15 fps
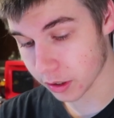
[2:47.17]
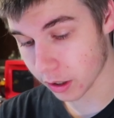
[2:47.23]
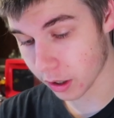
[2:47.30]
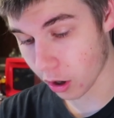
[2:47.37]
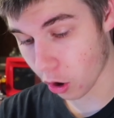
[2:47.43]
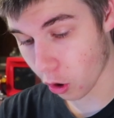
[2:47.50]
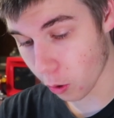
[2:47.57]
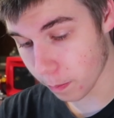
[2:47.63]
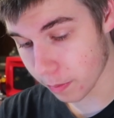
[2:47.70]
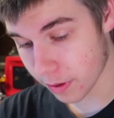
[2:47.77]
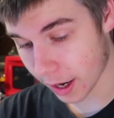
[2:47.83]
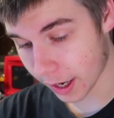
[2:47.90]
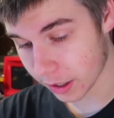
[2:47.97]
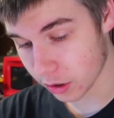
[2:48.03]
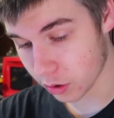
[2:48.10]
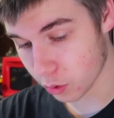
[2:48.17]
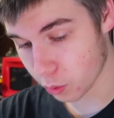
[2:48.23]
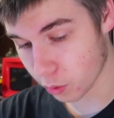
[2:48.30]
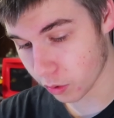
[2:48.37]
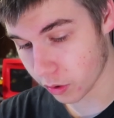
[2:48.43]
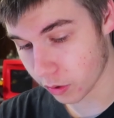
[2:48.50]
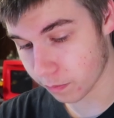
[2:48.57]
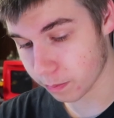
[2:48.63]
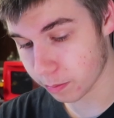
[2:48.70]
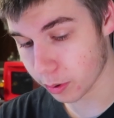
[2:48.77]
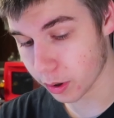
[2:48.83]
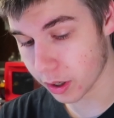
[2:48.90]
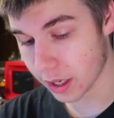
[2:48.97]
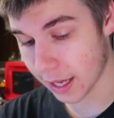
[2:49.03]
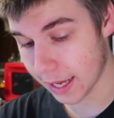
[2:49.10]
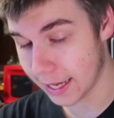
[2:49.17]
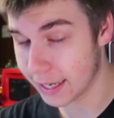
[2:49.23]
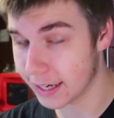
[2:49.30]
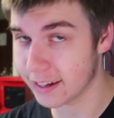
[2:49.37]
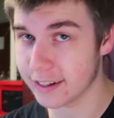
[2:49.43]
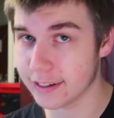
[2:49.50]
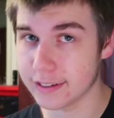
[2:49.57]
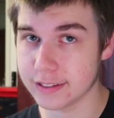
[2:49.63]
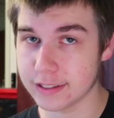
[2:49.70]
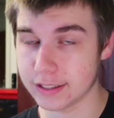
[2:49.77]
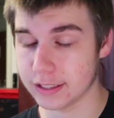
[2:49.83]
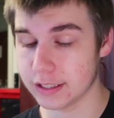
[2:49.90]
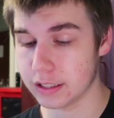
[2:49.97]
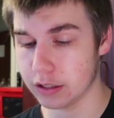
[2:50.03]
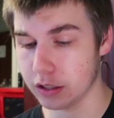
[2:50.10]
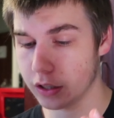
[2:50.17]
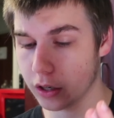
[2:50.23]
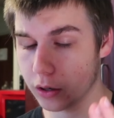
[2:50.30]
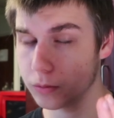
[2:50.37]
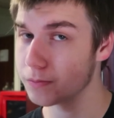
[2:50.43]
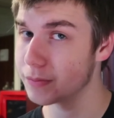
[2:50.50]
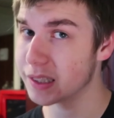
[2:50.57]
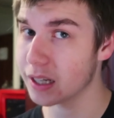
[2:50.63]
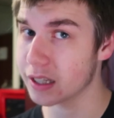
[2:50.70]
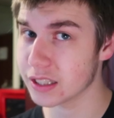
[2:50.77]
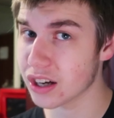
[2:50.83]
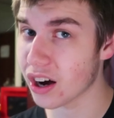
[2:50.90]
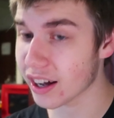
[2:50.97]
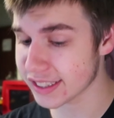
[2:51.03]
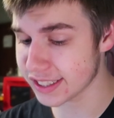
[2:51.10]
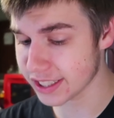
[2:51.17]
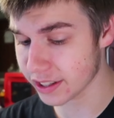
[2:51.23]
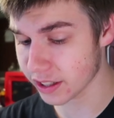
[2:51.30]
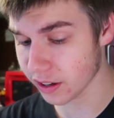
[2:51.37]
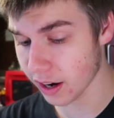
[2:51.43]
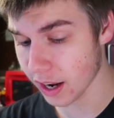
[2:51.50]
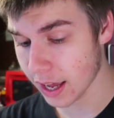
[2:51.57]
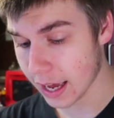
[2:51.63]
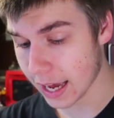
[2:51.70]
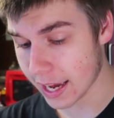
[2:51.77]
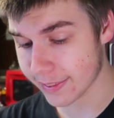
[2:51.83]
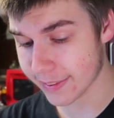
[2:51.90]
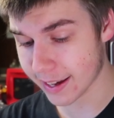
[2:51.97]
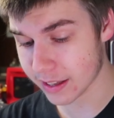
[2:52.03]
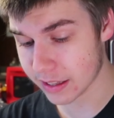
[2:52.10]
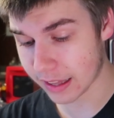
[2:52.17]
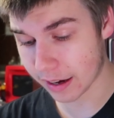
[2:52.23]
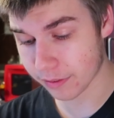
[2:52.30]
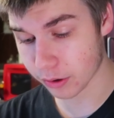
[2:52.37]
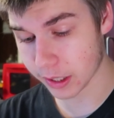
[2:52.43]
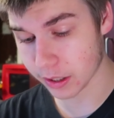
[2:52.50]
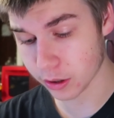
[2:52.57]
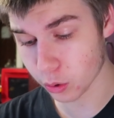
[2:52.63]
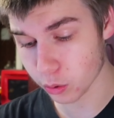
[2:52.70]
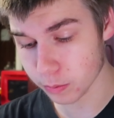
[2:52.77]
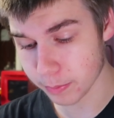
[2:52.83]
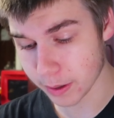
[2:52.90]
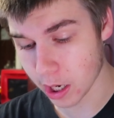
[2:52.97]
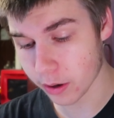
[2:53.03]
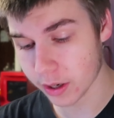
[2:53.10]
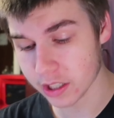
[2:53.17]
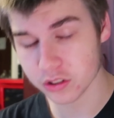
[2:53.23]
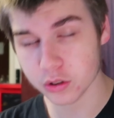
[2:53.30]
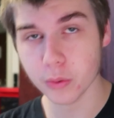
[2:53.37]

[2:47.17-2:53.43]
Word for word: gonna hope that you would put it in, you know, God tier, and that freaking Golden Pear next